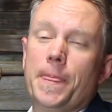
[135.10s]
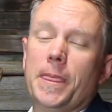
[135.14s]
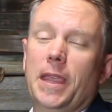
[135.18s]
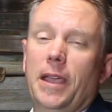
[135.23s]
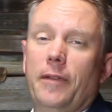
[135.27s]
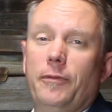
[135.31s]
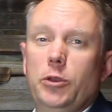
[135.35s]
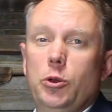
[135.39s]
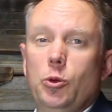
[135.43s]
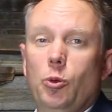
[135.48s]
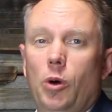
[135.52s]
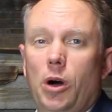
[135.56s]

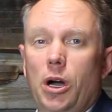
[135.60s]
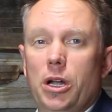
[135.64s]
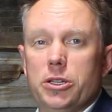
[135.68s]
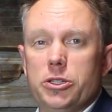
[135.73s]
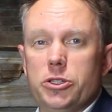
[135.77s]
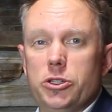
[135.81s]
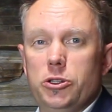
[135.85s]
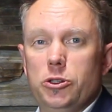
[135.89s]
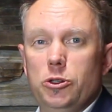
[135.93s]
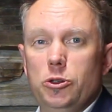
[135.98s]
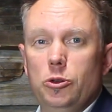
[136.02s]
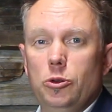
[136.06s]
If you want
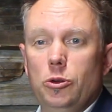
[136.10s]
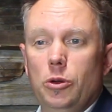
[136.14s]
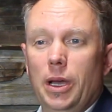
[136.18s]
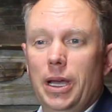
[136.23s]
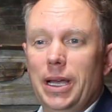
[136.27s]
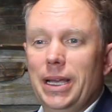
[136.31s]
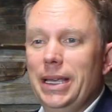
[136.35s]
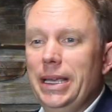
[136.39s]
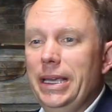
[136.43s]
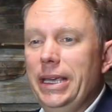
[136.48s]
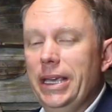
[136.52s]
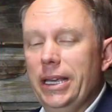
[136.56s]

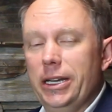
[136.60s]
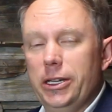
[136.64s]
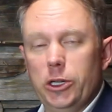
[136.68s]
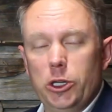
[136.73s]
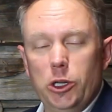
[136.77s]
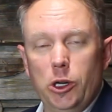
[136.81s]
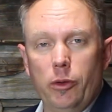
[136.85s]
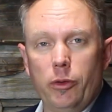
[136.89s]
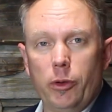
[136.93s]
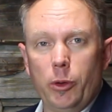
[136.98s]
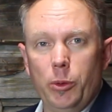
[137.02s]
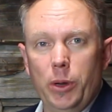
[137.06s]
to get it
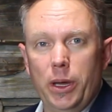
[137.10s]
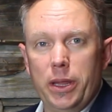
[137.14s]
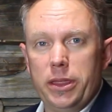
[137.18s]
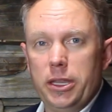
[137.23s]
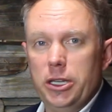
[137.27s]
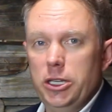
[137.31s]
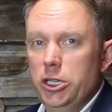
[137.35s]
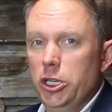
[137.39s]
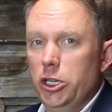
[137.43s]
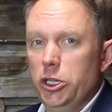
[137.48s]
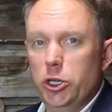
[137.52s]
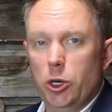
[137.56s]
over with,
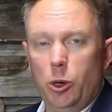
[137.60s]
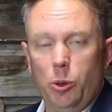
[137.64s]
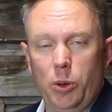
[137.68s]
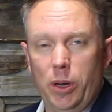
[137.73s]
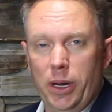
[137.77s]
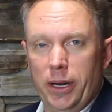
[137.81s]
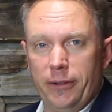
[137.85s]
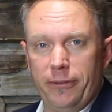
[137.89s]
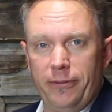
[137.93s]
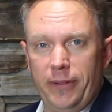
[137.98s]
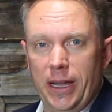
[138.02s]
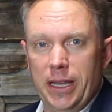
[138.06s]
you don't
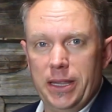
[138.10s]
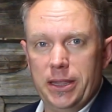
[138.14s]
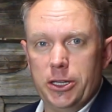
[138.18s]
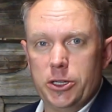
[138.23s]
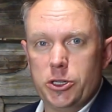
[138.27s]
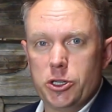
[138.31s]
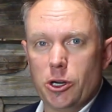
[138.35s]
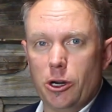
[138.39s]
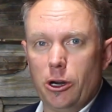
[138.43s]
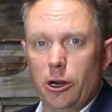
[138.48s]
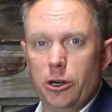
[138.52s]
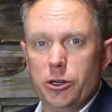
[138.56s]
want to fight the
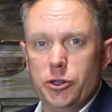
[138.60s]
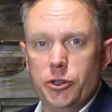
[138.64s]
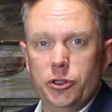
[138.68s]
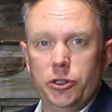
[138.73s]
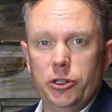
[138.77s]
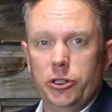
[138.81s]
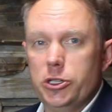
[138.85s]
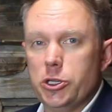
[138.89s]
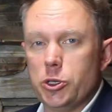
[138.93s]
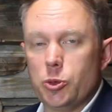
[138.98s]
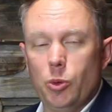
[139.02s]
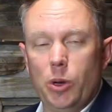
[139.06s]
charge and
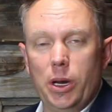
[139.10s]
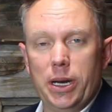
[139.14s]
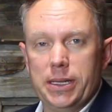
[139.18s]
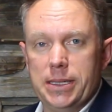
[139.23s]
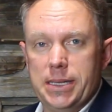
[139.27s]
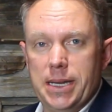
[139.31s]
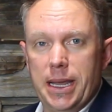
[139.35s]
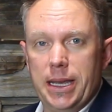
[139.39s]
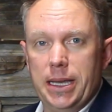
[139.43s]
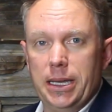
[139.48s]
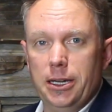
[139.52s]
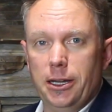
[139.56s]
you just want
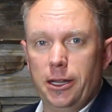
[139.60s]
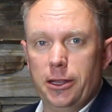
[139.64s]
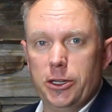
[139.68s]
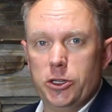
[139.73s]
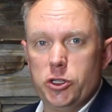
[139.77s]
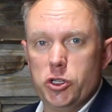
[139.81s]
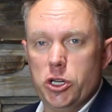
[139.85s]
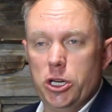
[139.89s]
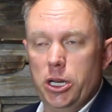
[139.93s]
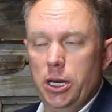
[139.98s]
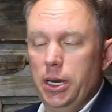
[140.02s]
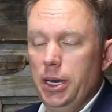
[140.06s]
to take it on the
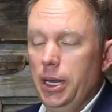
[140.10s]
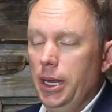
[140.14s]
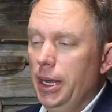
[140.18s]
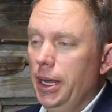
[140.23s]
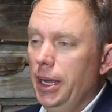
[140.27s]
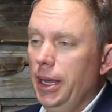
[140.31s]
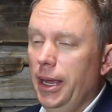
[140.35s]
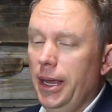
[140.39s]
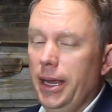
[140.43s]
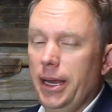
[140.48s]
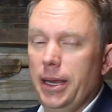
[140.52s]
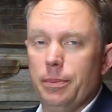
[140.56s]
chin,
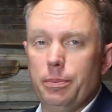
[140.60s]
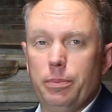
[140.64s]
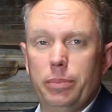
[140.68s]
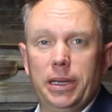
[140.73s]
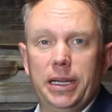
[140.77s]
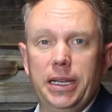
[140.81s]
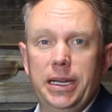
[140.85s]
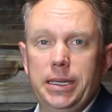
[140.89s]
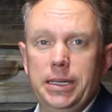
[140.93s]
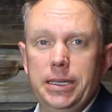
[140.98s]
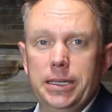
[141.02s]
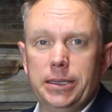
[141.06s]
hey,
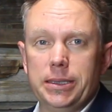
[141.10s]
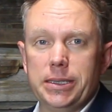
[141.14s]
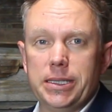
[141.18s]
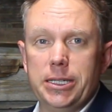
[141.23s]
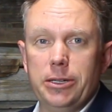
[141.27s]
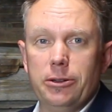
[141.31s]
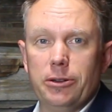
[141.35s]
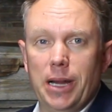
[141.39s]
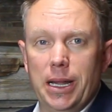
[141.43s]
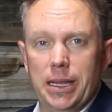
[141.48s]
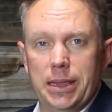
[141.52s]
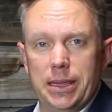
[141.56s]
plead
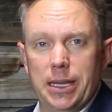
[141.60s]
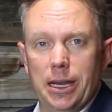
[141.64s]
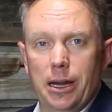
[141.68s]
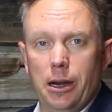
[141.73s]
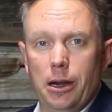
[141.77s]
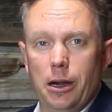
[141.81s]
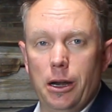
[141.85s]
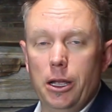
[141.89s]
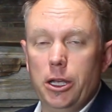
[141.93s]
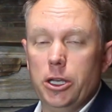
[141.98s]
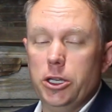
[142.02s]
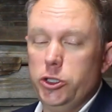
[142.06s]
guilty right
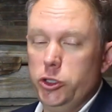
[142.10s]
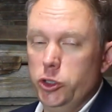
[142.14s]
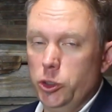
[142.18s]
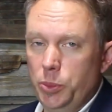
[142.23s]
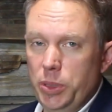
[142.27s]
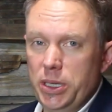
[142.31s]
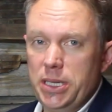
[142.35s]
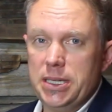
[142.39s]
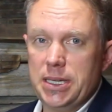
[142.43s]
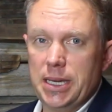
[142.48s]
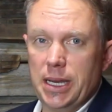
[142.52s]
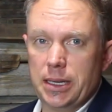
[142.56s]
there. You'll
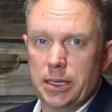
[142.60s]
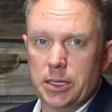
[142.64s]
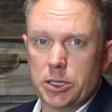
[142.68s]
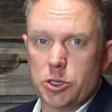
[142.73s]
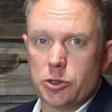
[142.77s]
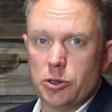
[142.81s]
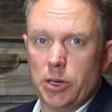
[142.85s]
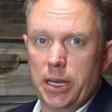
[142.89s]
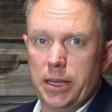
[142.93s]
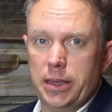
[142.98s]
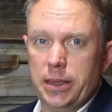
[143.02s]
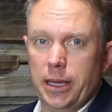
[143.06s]
be
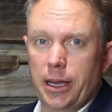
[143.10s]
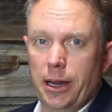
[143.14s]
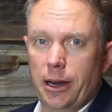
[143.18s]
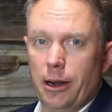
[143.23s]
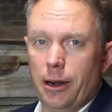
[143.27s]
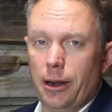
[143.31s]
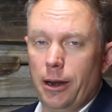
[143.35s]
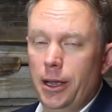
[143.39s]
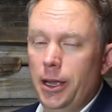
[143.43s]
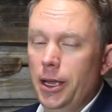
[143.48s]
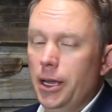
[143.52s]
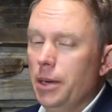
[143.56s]
sentenced right
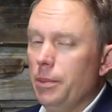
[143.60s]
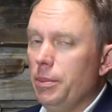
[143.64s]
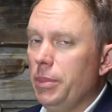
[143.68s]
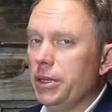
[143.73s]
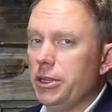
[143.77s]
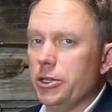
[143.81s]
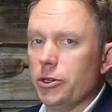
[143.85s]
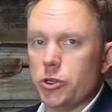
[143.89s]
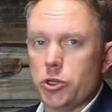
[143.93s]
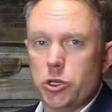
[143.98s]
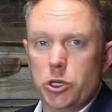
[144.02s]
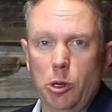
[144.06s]
there.
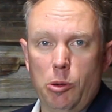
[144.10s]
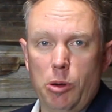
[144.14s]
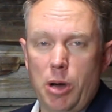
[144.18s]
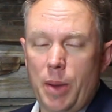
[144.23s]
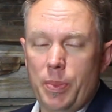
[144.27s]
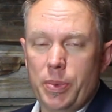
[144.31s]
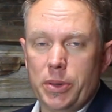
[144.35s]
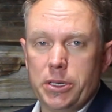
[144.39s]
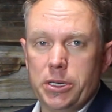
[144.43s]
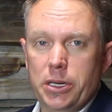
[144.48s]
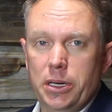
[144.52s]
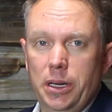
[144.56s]
But there's no
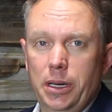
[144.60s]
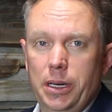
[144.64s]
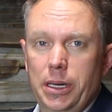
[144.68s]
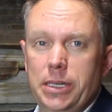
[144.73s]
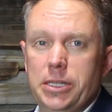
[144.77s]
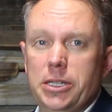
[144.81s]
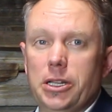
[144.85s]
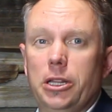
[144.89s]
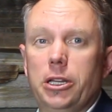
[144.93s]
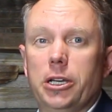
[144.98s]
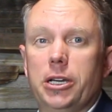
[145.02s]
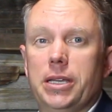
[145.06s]
opportunity
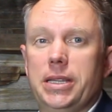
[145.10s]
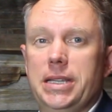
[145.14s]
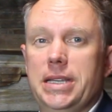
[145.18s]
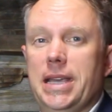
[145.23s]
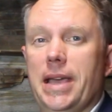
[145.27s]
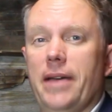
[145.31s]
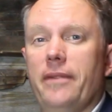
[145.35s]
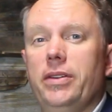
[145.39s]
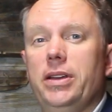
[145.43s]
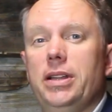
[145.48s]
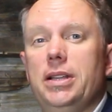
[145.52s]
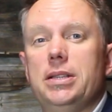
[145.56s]
to look at
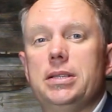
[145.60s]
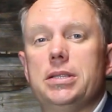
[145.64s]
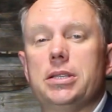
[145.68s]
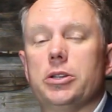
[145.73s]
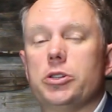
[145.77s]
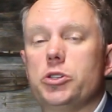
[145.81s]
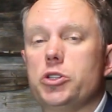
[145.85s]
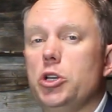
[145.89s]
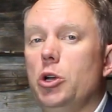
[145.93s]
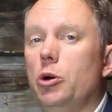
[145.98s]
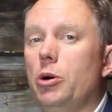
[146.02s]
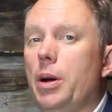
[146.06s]
the evidence.
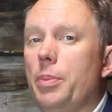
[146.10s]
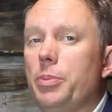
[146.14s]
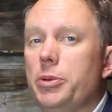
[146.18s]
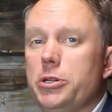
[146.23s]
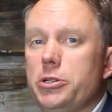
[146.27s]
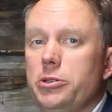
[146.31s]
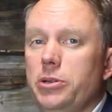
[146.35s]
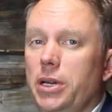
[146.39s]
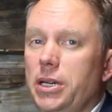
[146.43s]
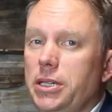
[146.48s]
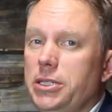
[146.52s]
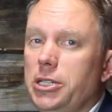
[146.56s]
There's no
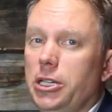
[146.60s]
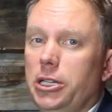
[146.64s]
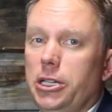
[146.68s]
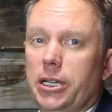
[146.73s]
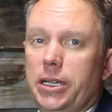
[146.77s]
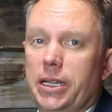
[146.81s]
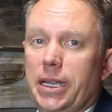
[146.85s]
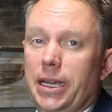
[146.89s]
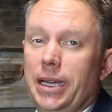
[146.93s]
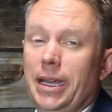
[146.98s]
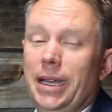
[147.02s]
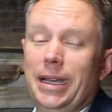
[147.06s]
opportunity to
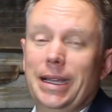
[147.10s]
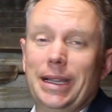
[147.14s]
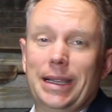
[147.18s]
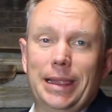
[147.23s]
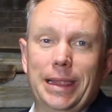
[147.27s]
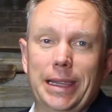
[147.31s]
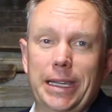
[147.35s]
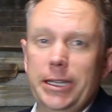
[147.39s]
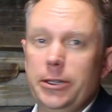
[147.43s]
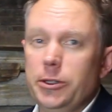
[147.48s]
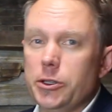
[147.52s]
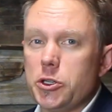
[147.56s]
look at
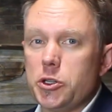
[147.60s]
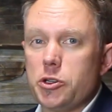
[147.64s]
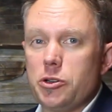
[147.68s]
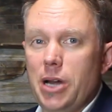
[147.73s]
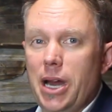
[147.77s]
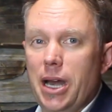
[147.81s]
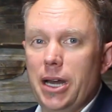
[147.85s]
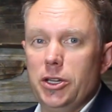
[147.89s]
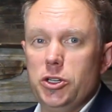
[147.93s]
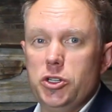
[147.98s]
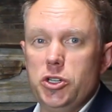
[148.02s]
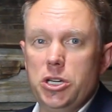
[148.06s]
legal
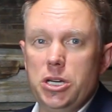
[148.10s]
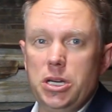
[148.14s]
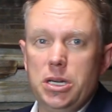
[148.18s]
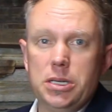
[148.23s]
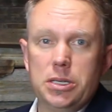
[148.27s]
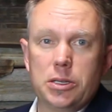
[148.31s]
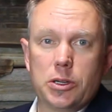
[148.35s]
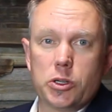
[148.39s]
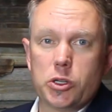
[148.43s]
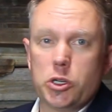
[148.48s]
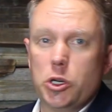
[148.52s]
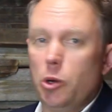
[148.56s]

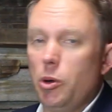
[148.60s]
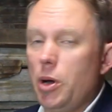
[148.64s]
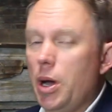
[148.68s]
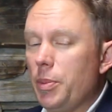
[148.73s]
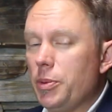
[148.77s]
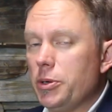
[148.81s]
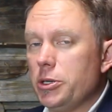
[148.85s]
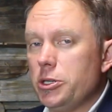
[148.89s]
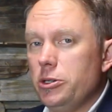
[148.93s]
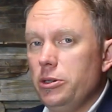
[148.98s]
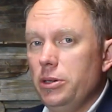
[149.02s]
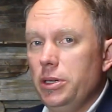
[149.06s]
strategies. There's no
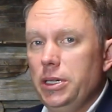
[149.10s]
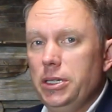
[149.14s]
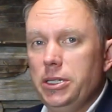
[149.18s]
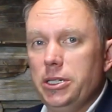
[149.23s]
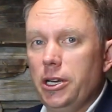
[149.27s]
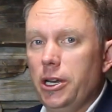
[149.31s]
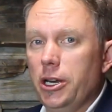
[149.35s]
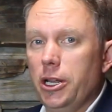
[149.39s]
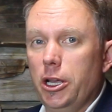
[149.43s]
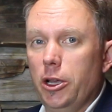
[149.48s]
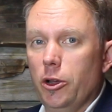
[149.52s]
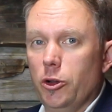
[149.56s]
opportunity
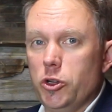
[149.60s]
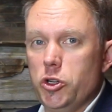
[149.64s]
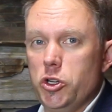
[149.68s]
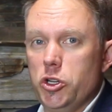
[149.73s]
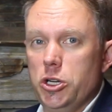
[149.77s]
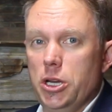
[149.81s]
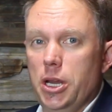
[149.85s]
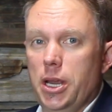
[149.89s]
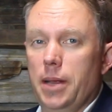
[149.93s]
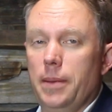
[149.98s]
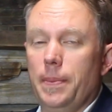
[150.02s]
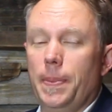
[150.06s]
to
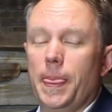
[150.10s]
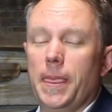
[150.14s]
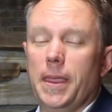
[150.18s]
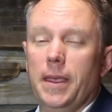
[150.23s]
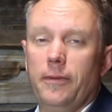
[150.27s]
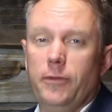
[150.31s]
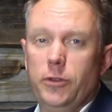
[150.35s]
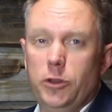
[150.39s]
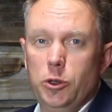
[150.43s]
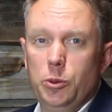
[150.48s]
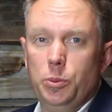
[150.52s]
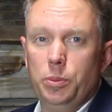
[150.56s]
negotiate.
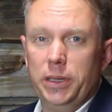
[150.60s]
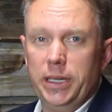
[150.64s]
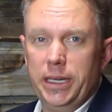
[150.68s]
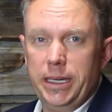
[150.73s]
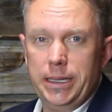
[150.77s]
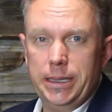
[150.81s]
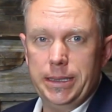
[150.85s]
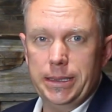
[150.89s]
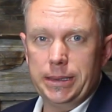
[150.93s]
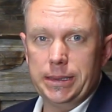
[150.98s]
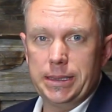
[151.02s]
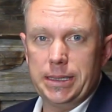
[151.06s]
If you
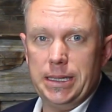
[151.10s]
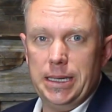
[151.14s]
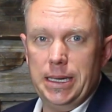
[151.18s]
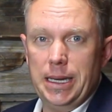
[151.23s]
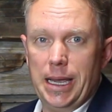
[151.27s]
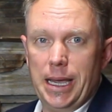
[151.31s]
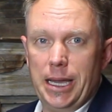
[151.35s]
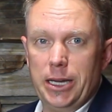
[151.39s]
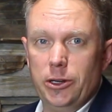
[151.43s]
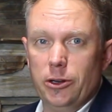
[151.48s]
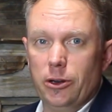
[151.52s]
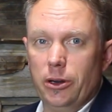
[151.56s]
plead guilty
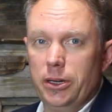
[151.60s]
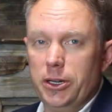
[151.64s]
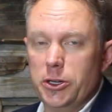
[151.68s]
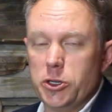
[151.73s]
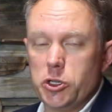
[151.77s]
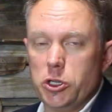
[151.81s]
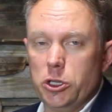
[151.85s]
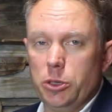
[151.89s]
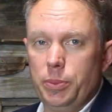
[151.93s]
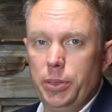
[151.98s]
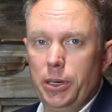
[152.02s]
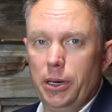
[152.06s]
at your
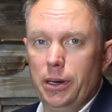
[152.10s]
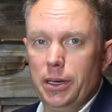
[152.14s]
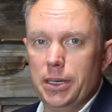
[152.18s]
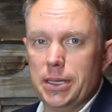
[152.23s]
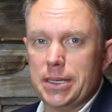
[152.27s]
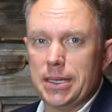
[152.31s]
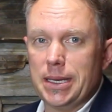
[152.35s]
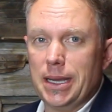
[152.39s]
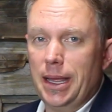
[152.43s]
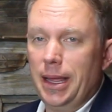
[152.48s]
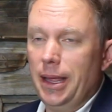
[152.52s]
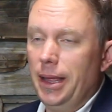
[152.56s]
initial
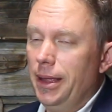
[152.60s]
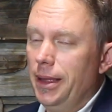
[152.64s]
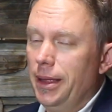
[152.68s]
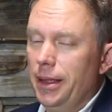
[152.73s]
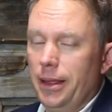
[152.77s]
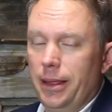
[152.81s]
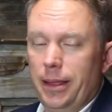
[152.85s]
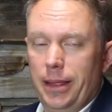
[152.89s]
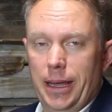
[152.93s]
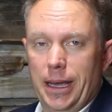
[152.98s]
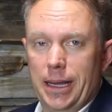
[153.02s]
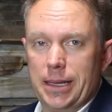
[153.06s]
appearance,
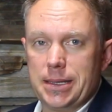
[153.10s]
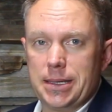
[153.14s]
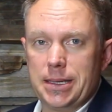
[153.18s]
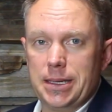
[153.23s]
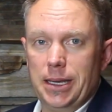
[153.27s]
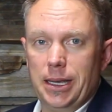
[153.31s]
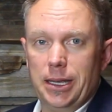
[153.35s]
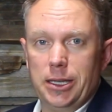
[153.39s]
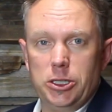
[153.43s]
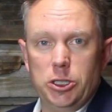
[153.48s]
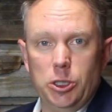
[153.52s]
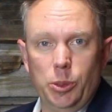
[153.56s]
that's
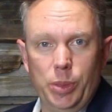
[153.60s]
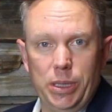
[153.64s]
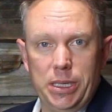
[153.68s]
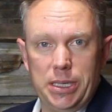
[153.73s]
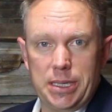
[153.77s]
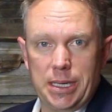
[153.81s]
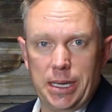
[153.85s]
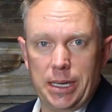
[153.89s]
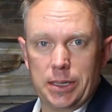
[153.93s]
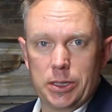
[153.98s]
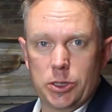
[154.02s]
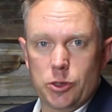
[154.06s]
it. You'll be
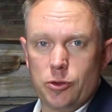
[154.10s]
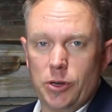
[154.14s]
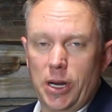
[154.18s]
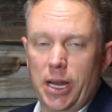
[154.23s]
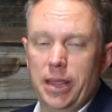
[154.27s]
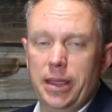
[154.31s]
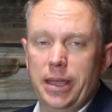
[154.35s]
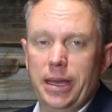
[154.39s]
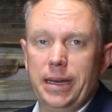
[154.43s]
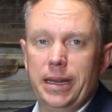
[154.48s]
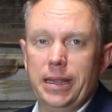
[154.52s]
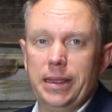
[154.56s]
sentenced
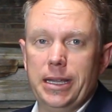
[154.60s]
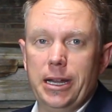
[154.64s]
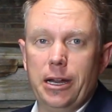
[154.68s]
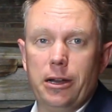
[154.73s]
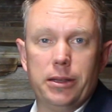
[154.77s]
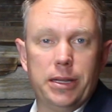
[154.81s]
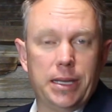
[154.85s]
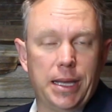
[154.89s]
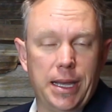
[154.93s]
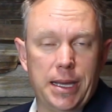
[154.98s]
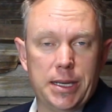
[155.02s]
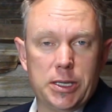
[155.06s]
right then and there
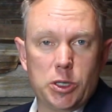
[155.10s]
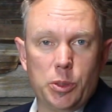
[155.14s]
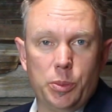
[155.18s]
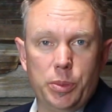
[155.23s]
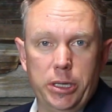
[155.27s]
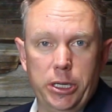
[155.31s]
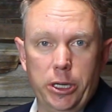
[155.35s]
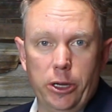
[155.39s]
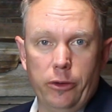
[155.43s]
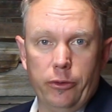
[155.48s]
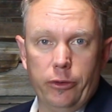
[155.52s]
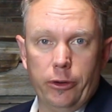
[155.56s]
and the case will
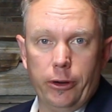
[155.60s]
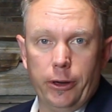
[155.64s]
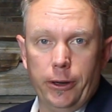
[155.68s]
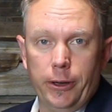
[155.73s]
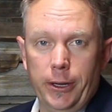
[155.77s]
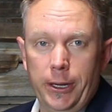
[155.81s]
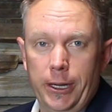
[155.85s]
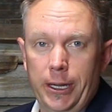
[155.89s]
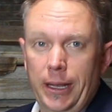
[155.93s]
be over.